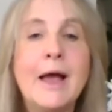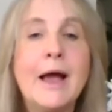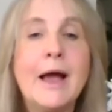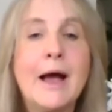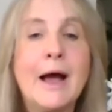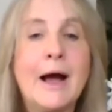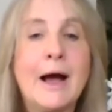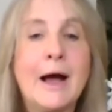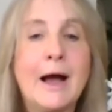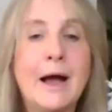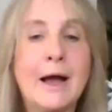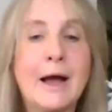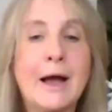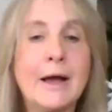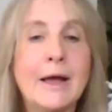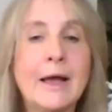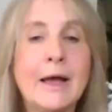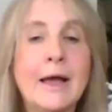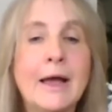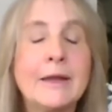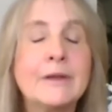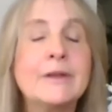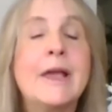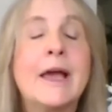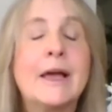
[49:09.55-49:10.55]

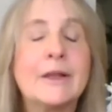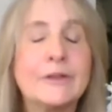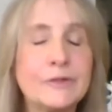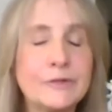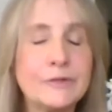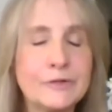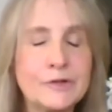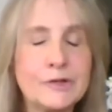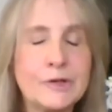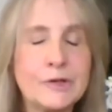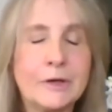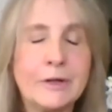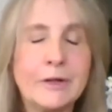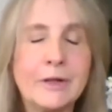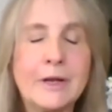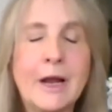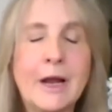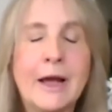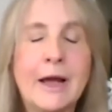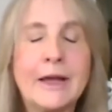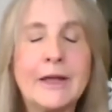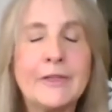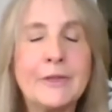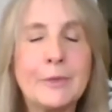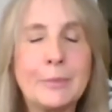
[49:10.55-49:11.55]
And yes, Jill and
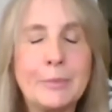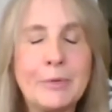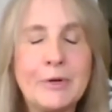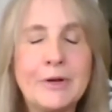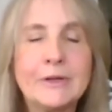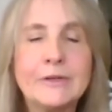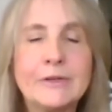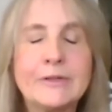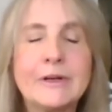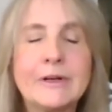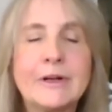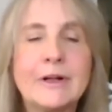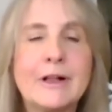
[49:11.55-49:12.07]
I and the Princeton